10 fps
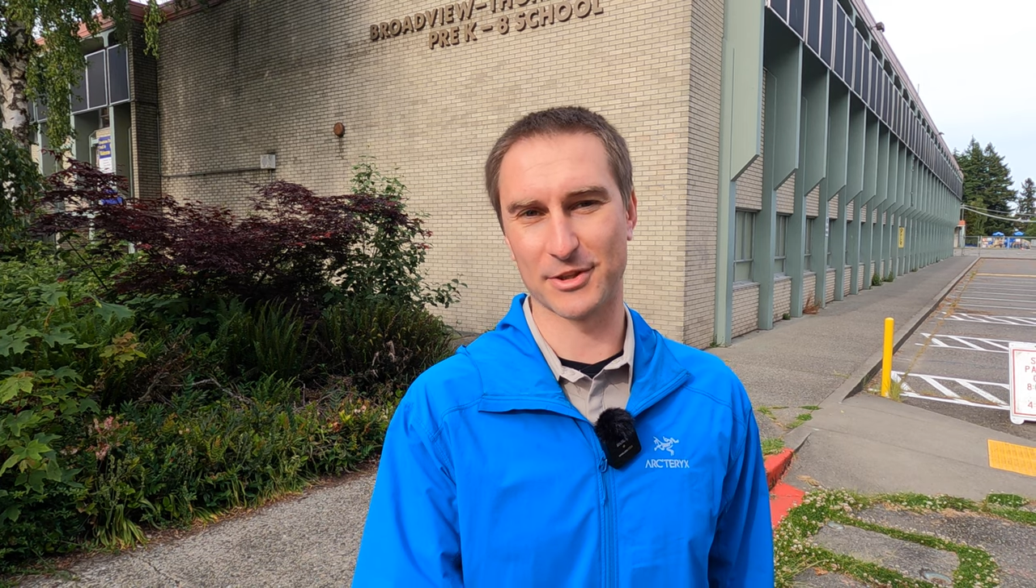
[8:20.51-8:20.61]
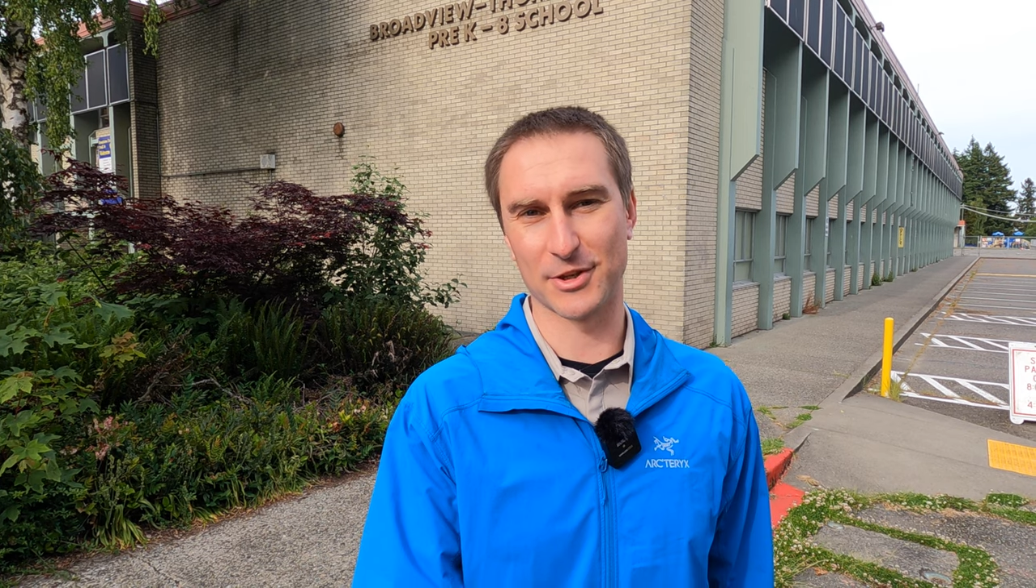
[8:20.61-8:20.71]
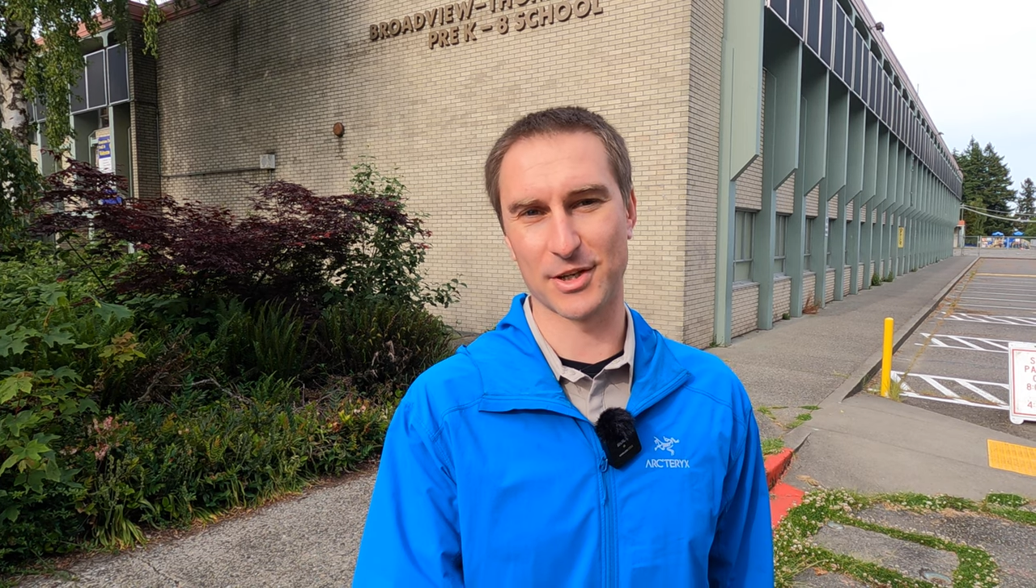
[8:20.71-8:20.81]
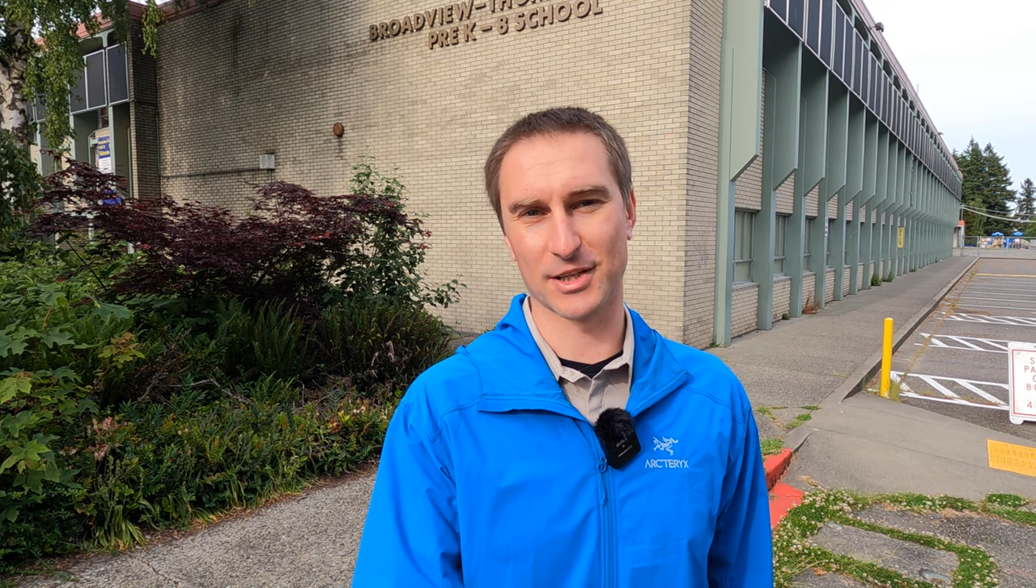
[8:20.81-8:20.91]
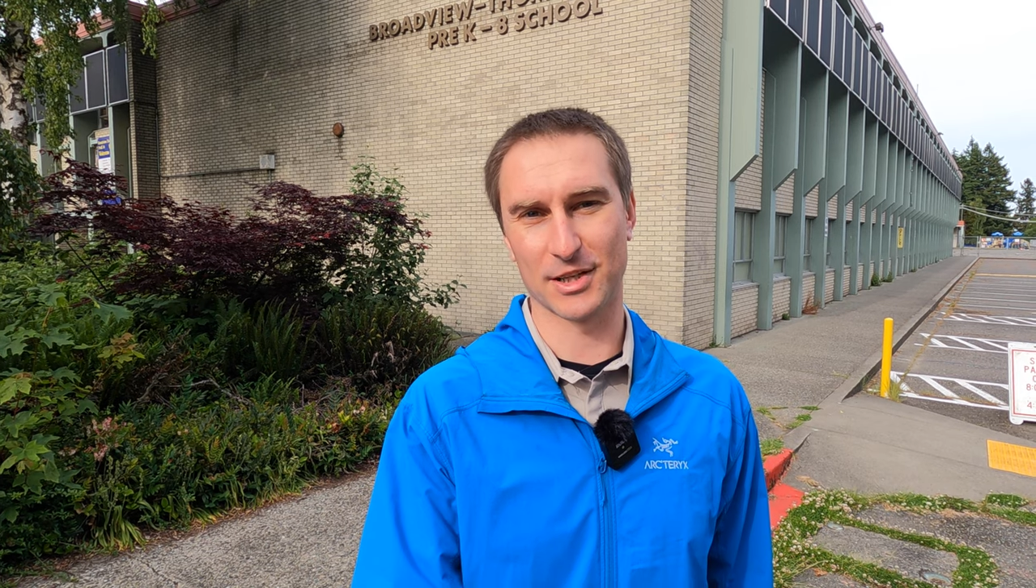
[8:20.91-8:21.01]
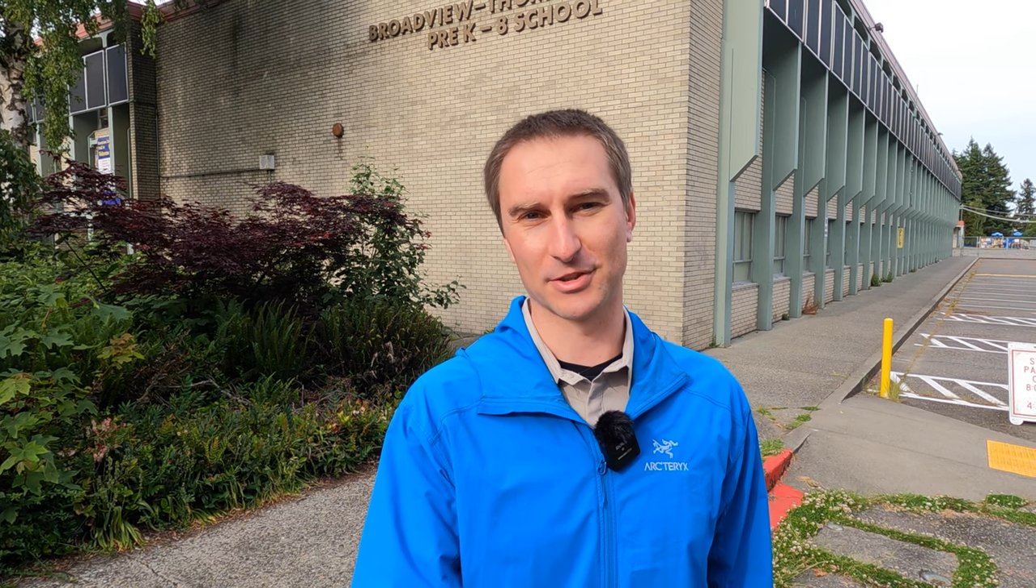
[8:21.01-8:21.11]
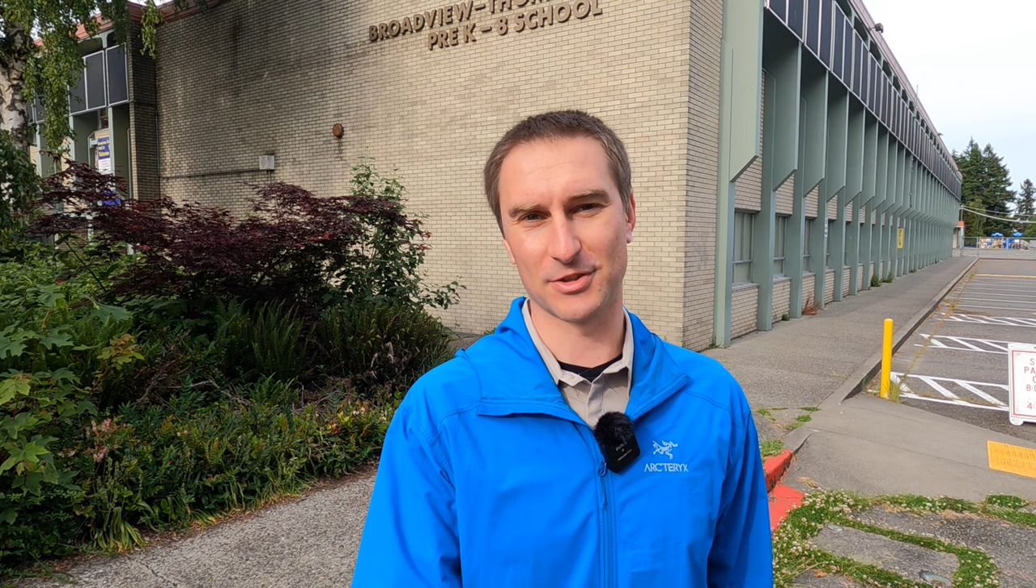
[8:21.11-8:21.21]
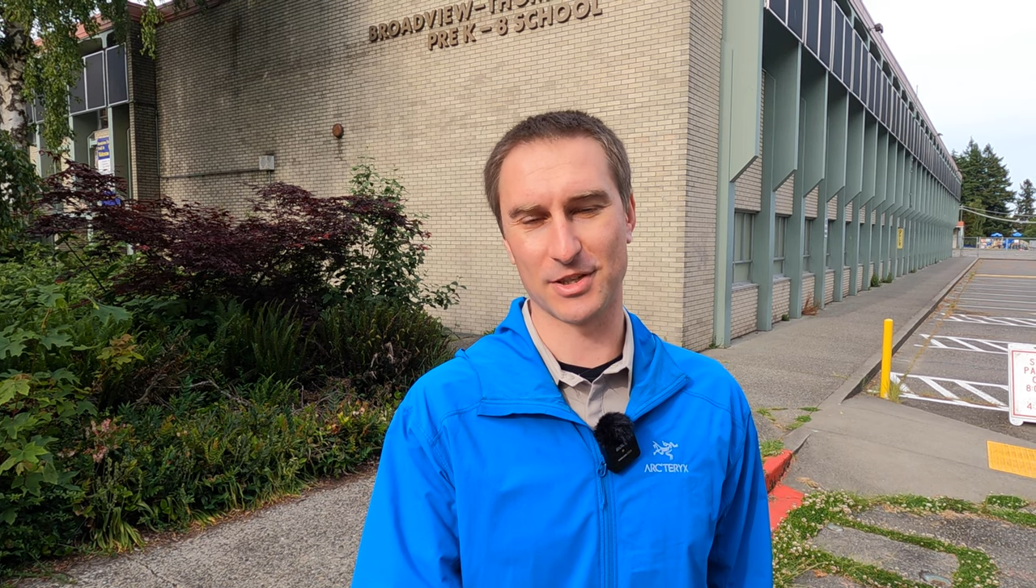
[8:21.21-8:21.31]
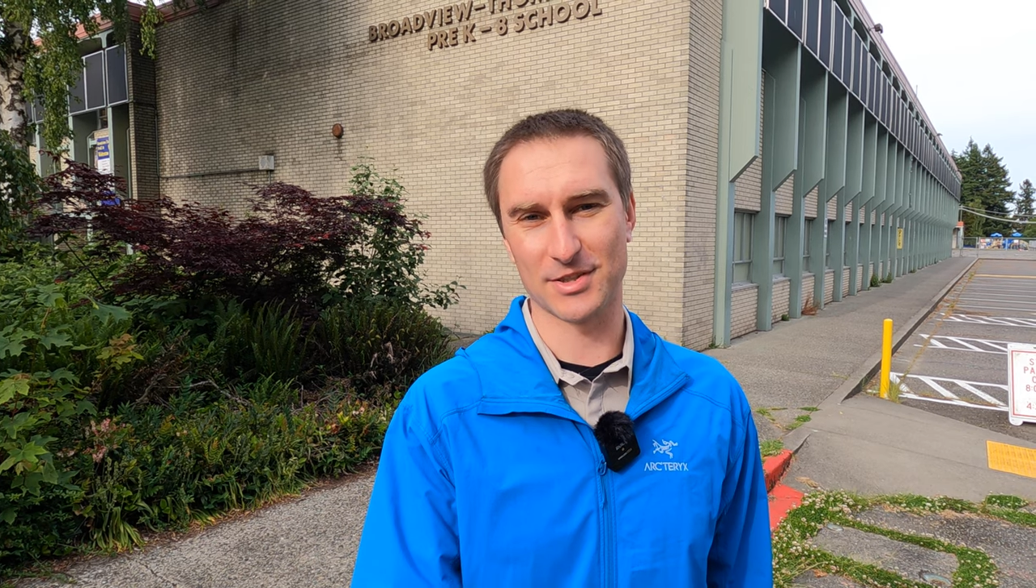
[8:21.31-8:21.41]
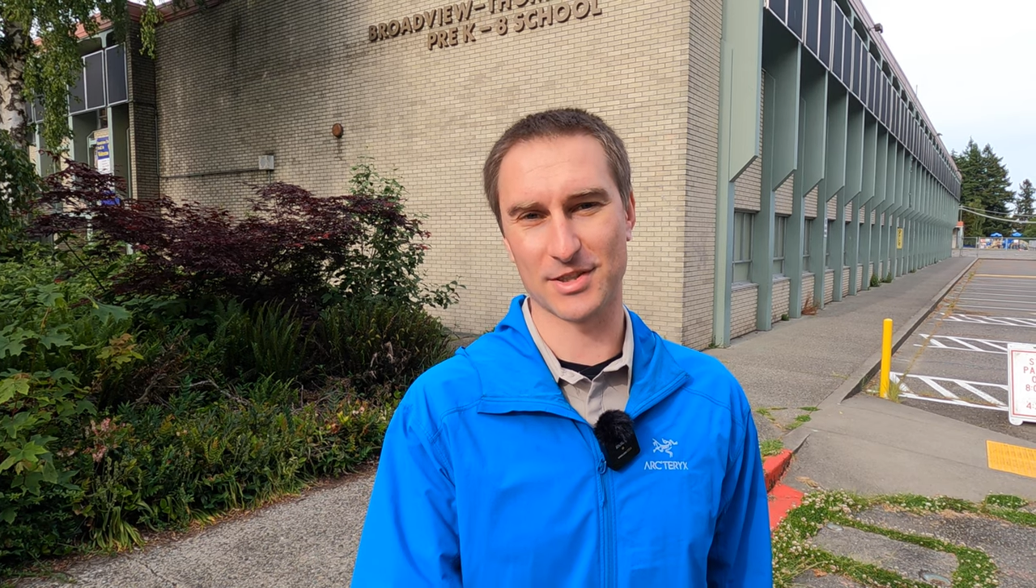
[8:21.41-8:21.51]
30
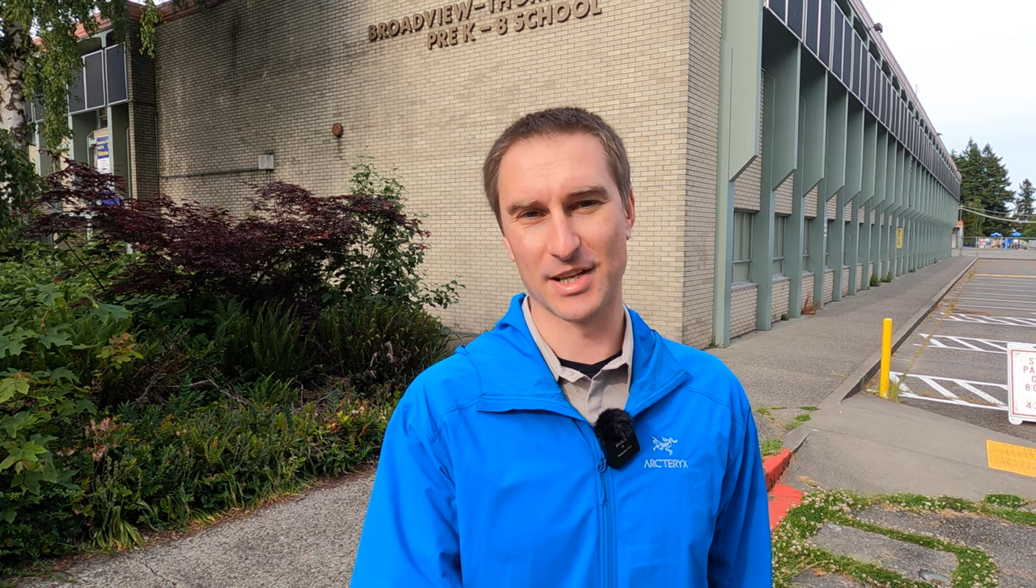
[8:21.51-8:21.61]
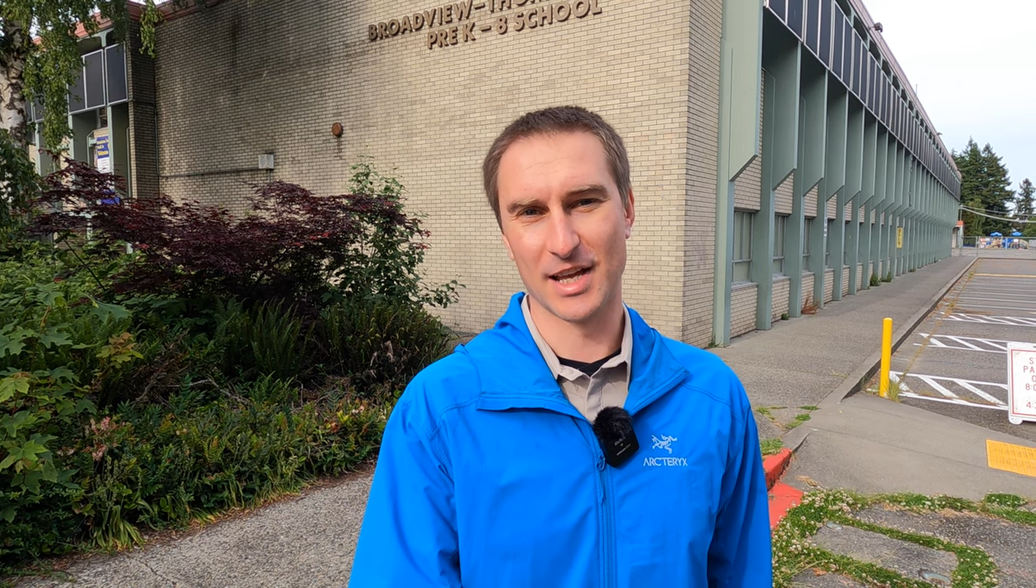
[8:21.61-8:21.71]
countries,